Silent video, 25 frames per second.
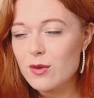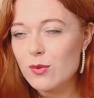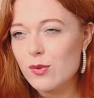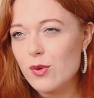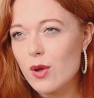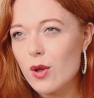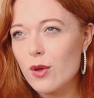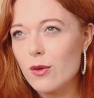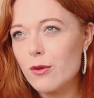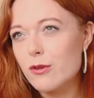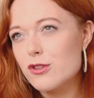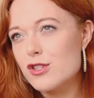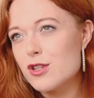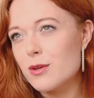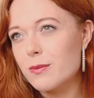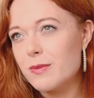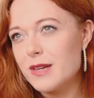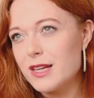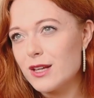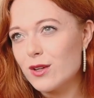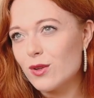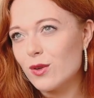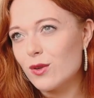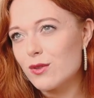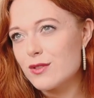It will also
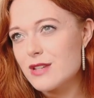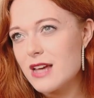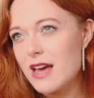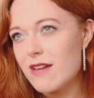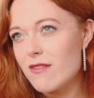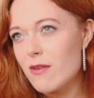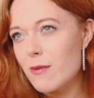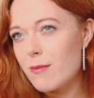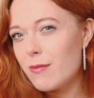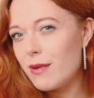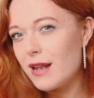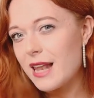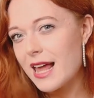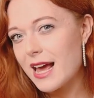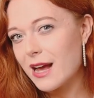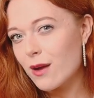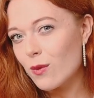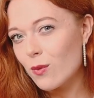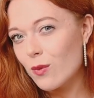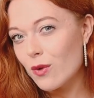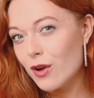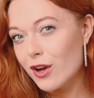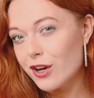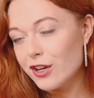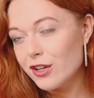be cool to have a
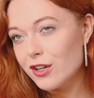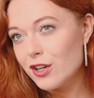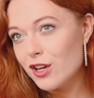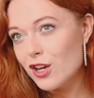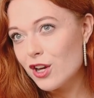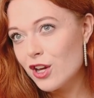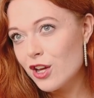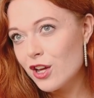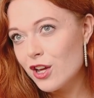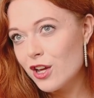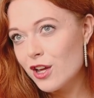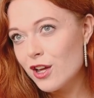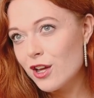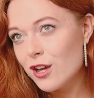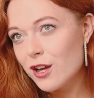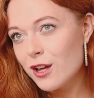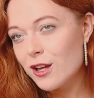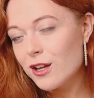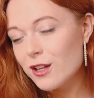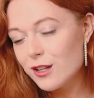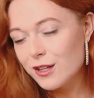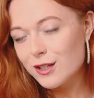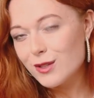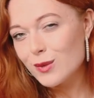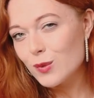black one.
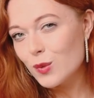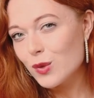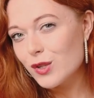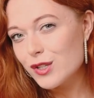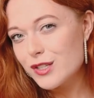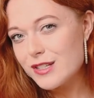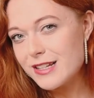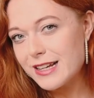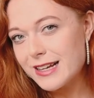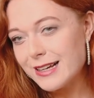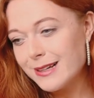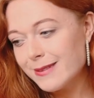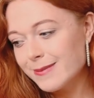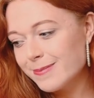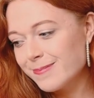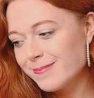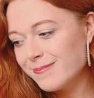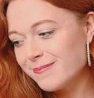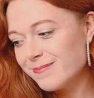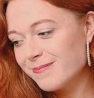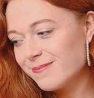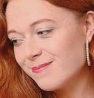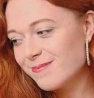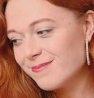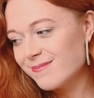We'll see.
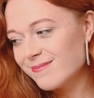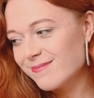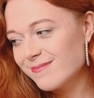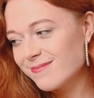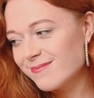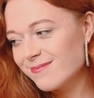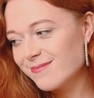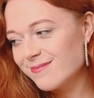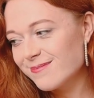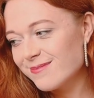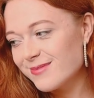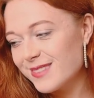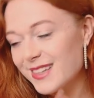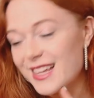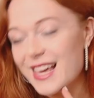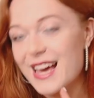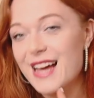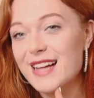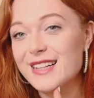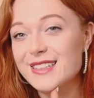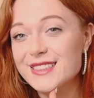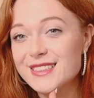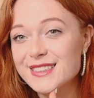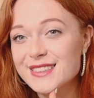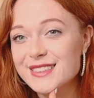
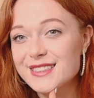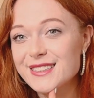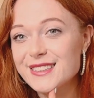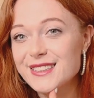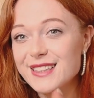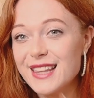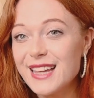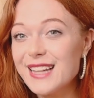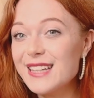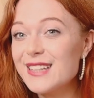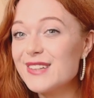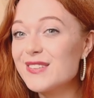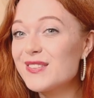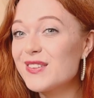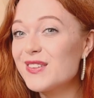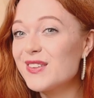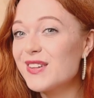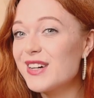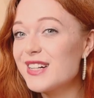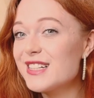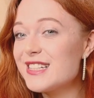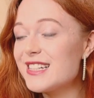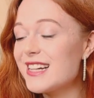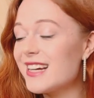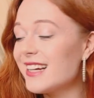Yeah. Thank you for
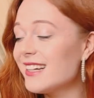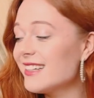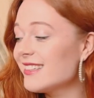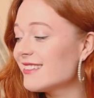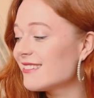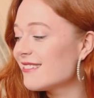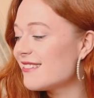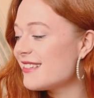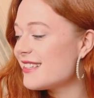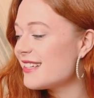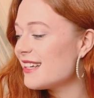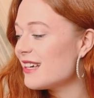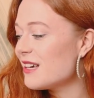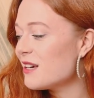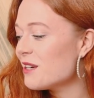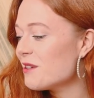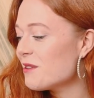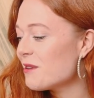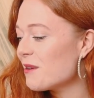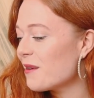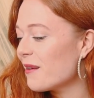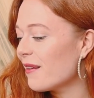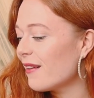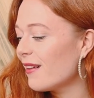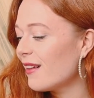watching. See you
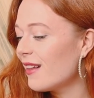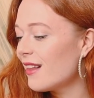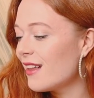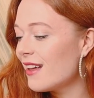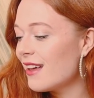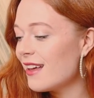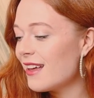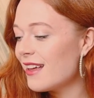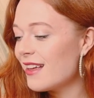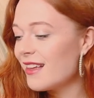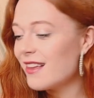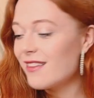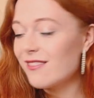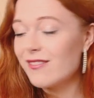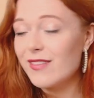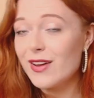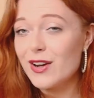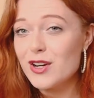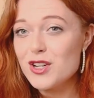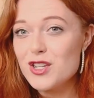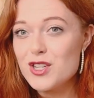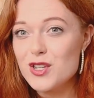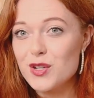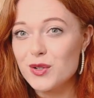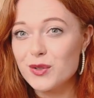all
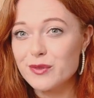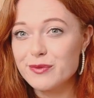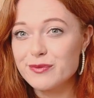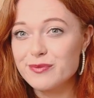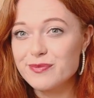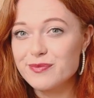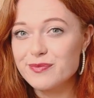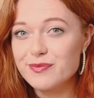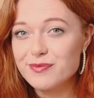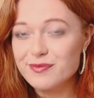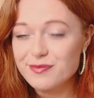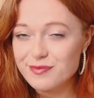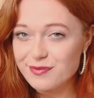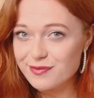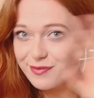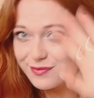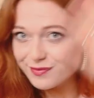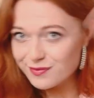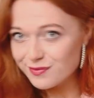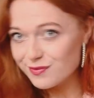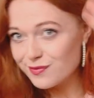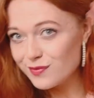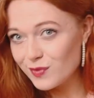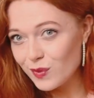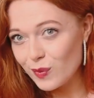very soon.
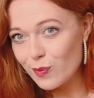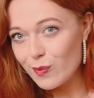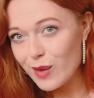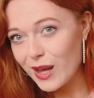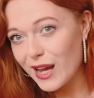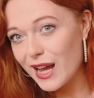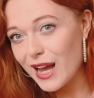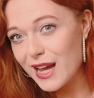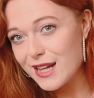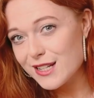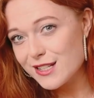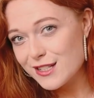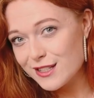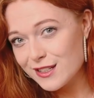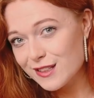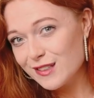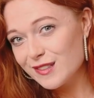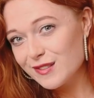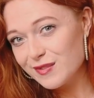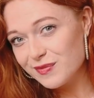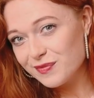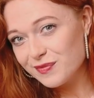Bye guys.